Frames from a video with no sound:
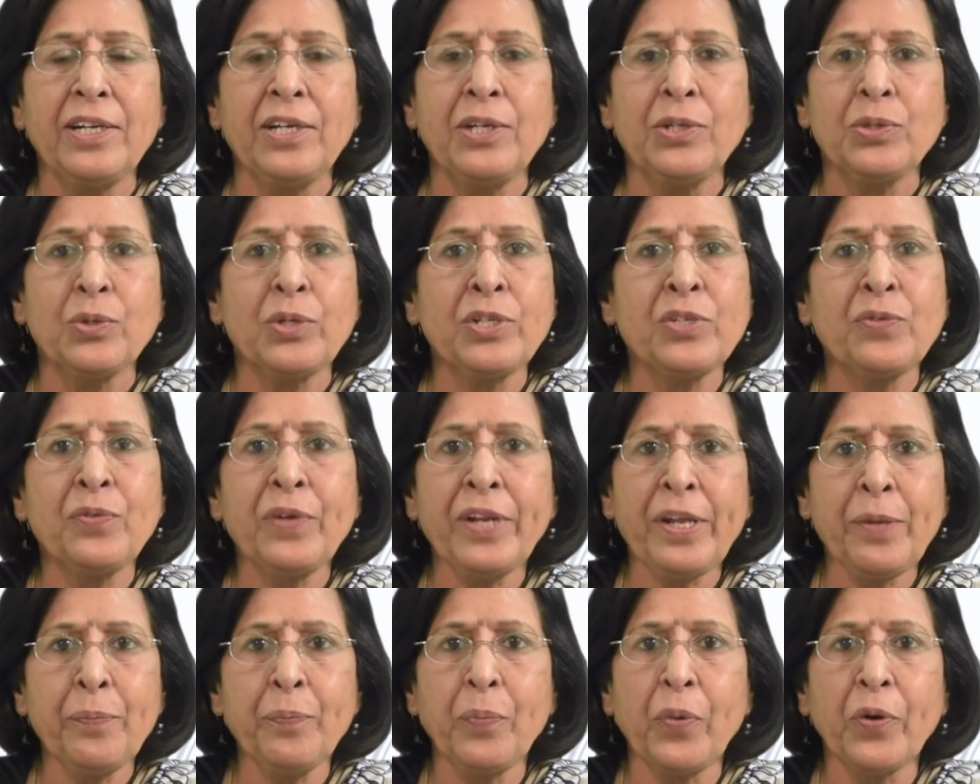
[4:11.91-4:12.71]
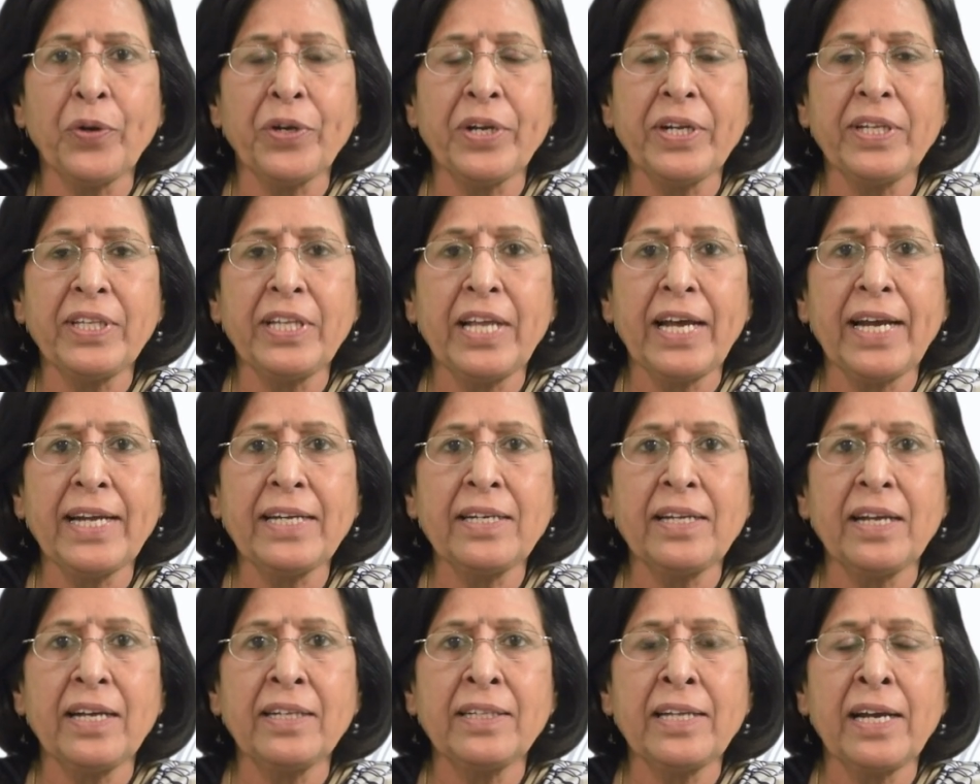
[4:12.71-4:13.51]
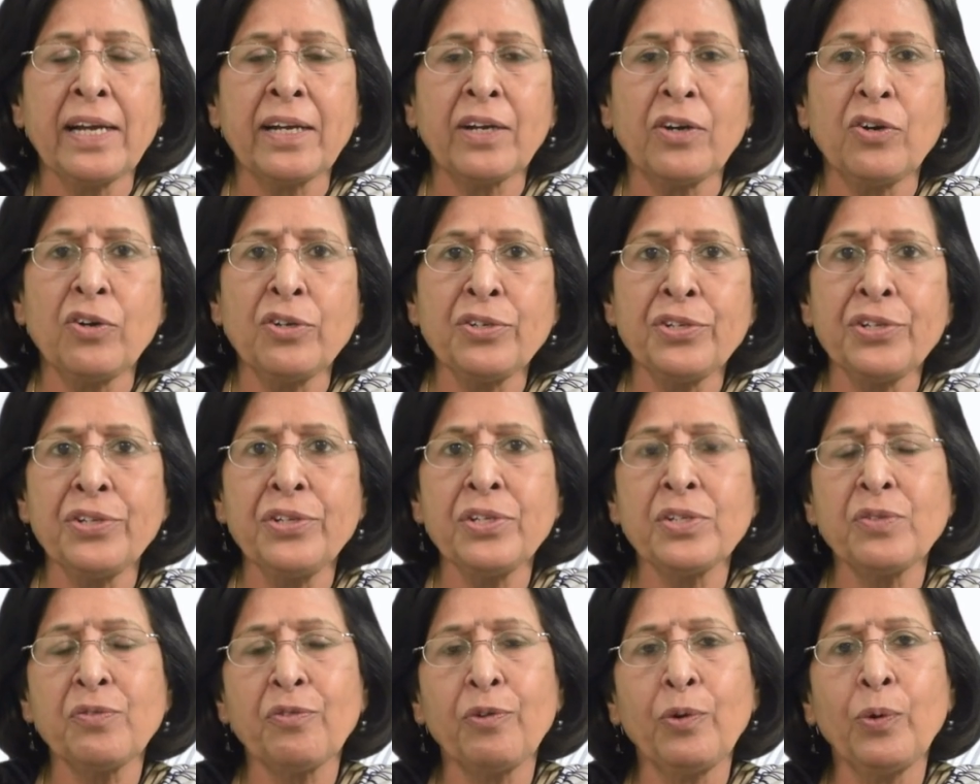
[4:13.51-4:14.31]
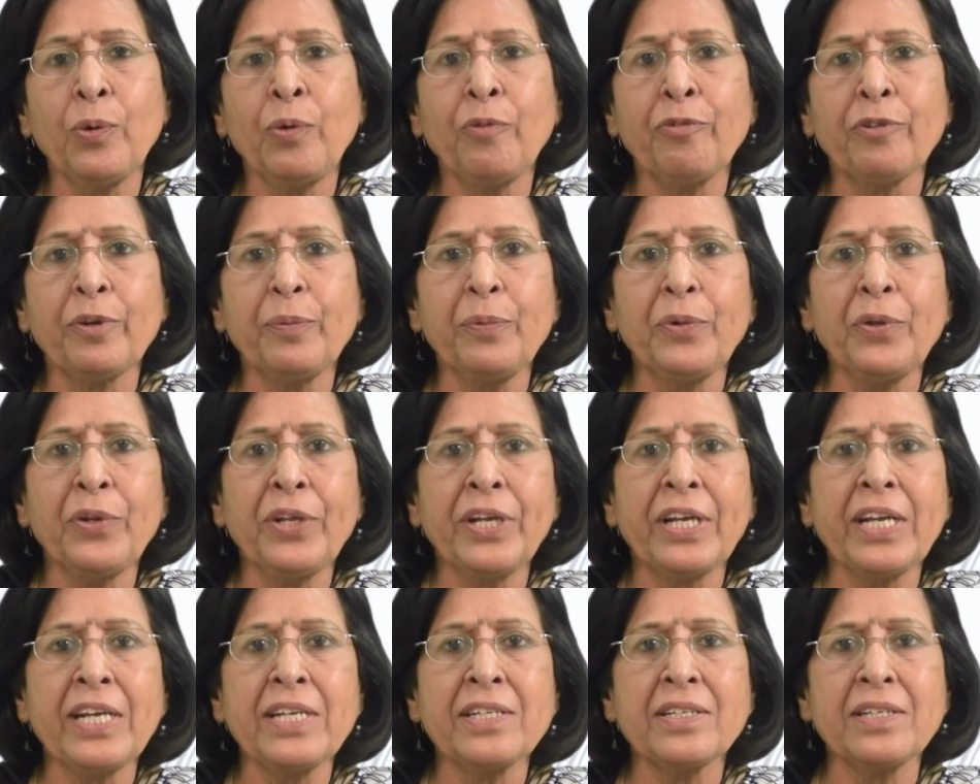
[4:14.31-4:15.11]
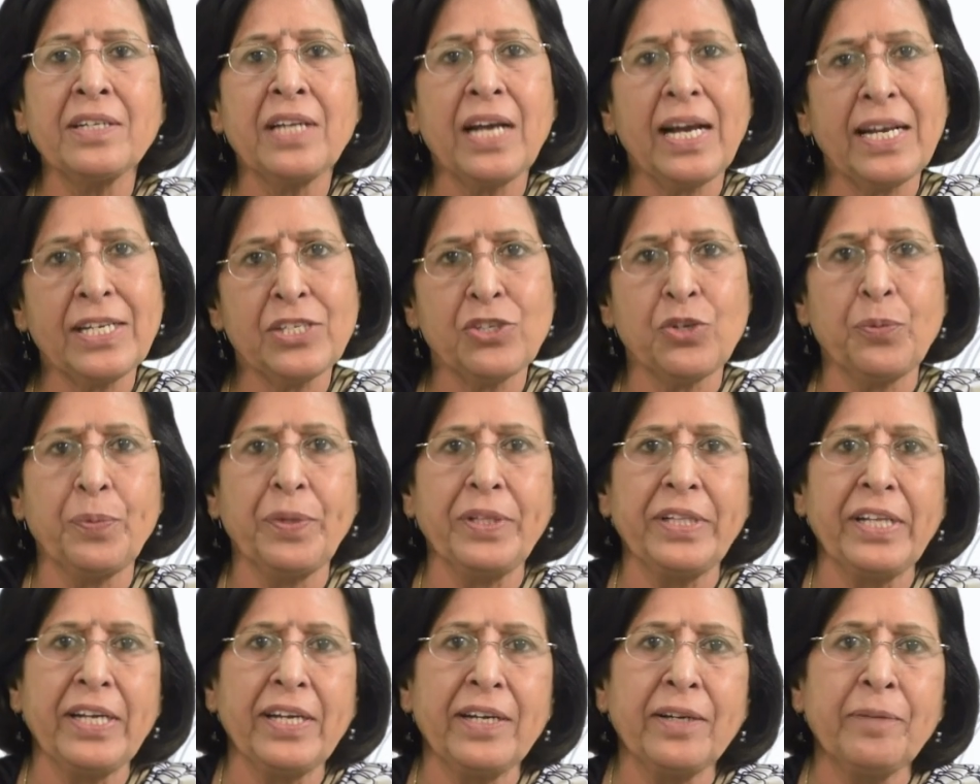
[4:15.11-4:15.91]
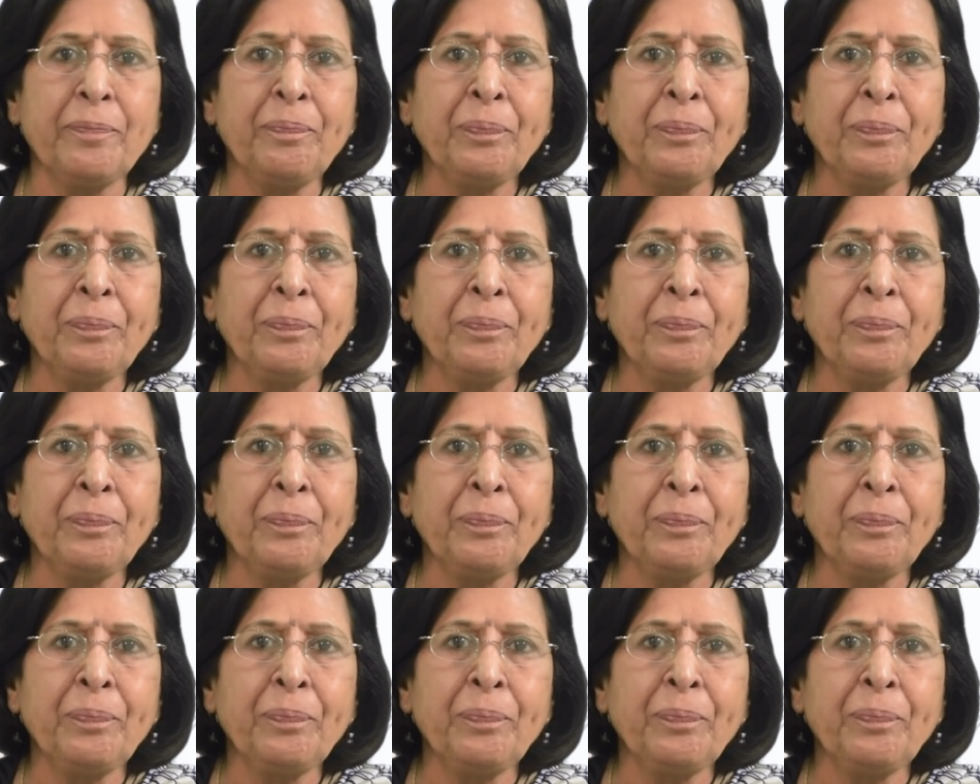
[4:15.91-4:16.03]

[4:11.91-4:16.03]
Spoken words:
So it's very important that a continuous flow of communication has to be there.